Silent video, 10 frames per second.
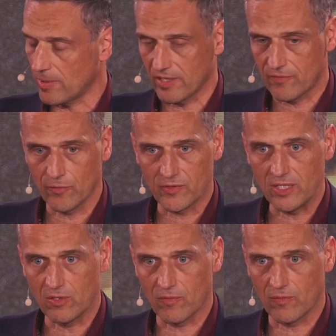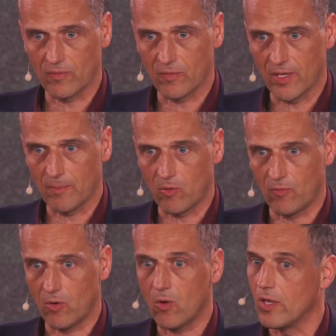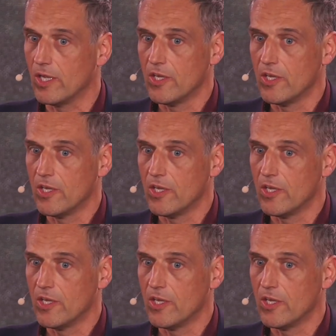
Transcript: like 15 of them overall.